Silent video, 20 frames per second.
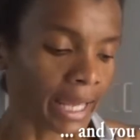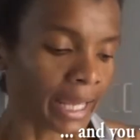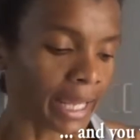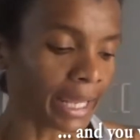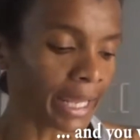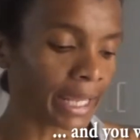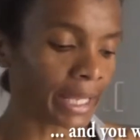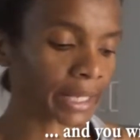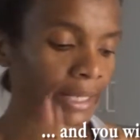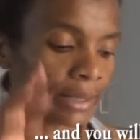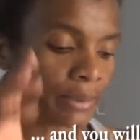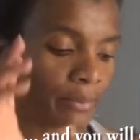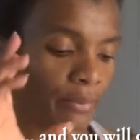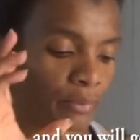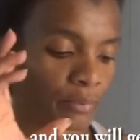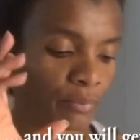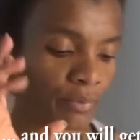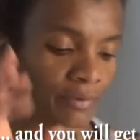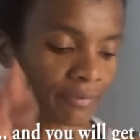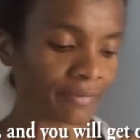And
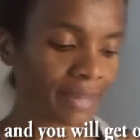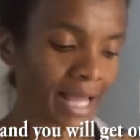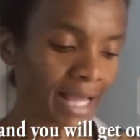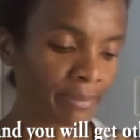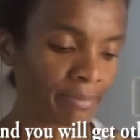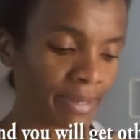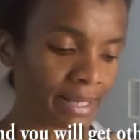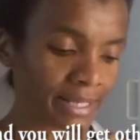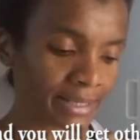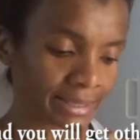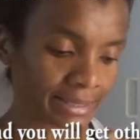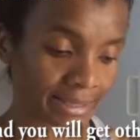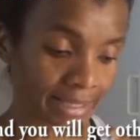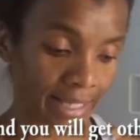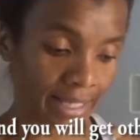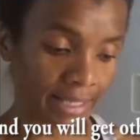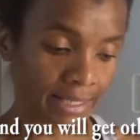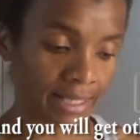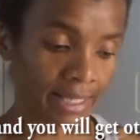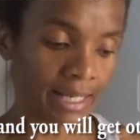with that being
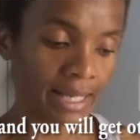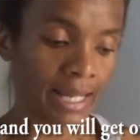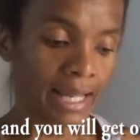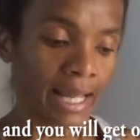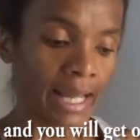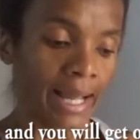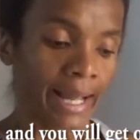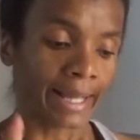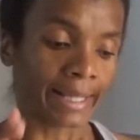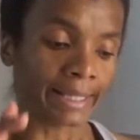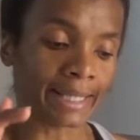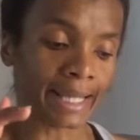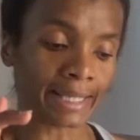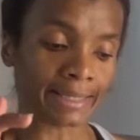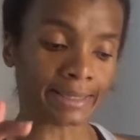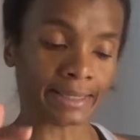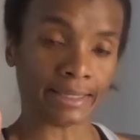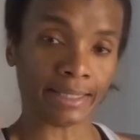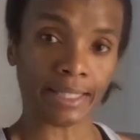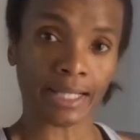said,
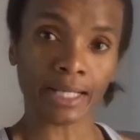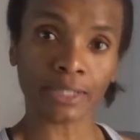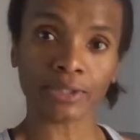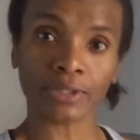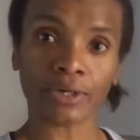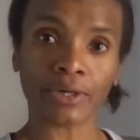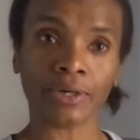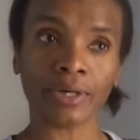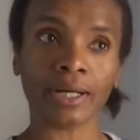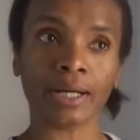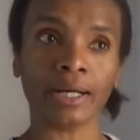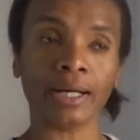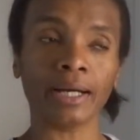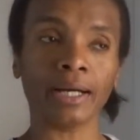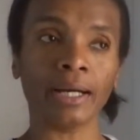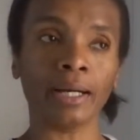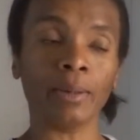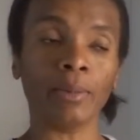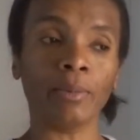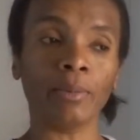there's another
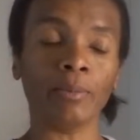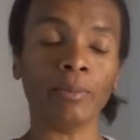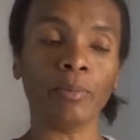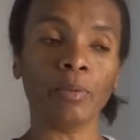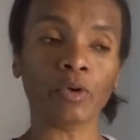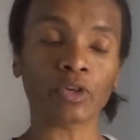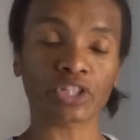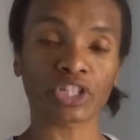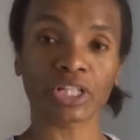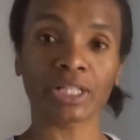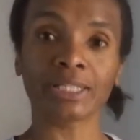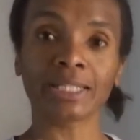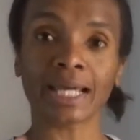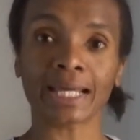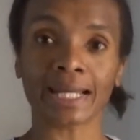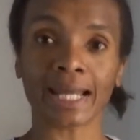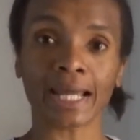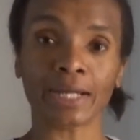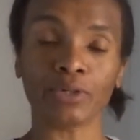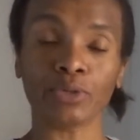motion
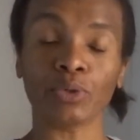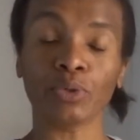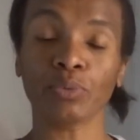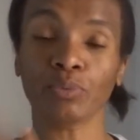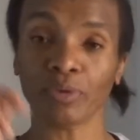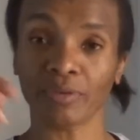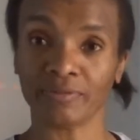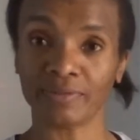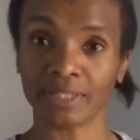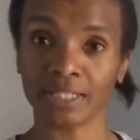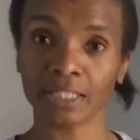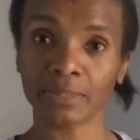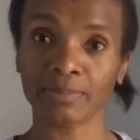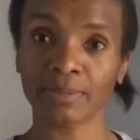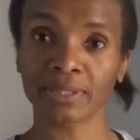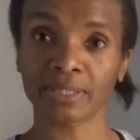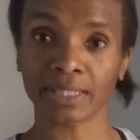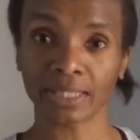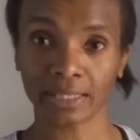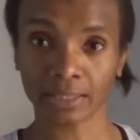that I do with this
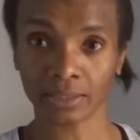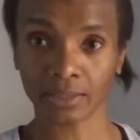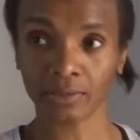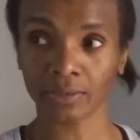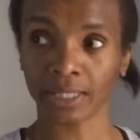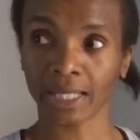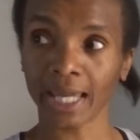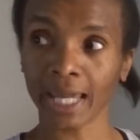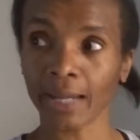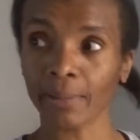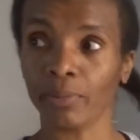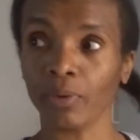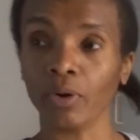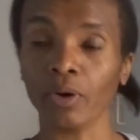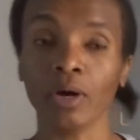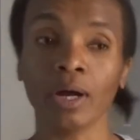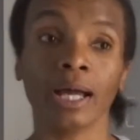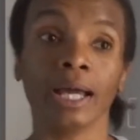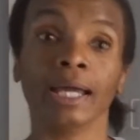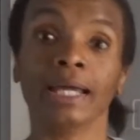particular
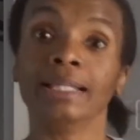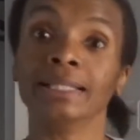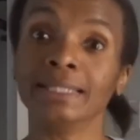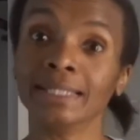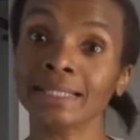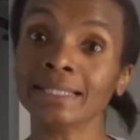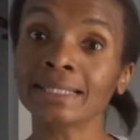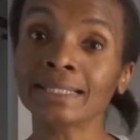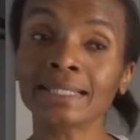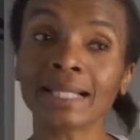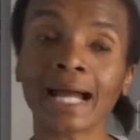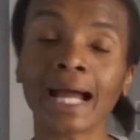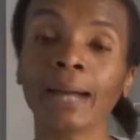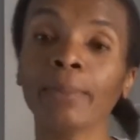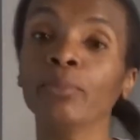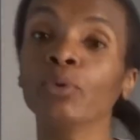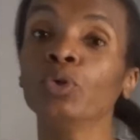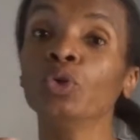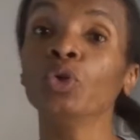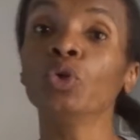cable. This
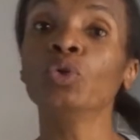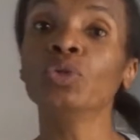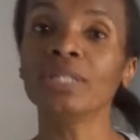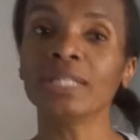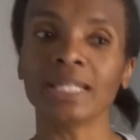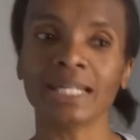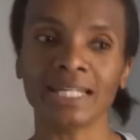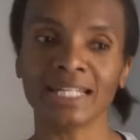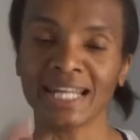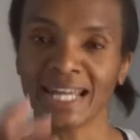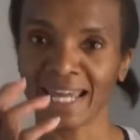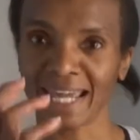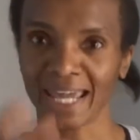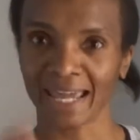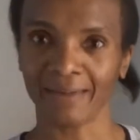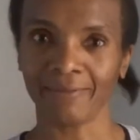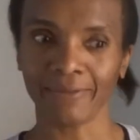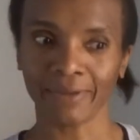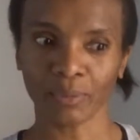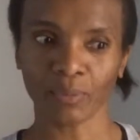time you need
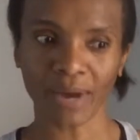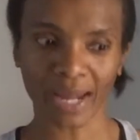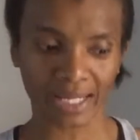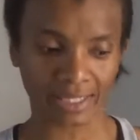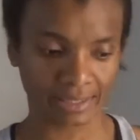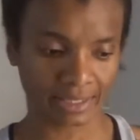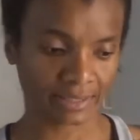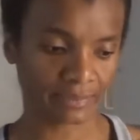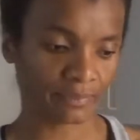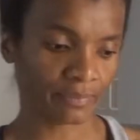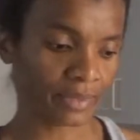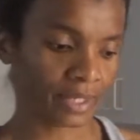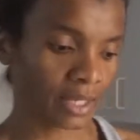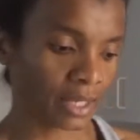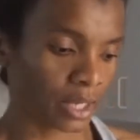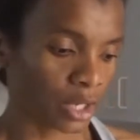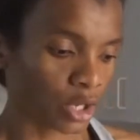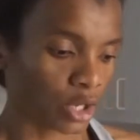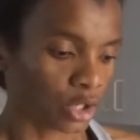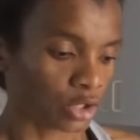heavy weight.
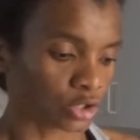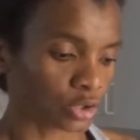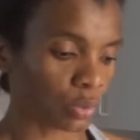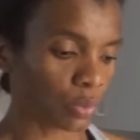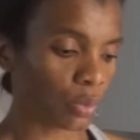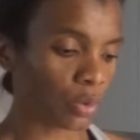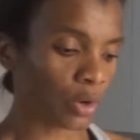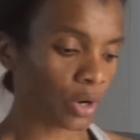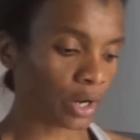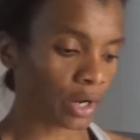So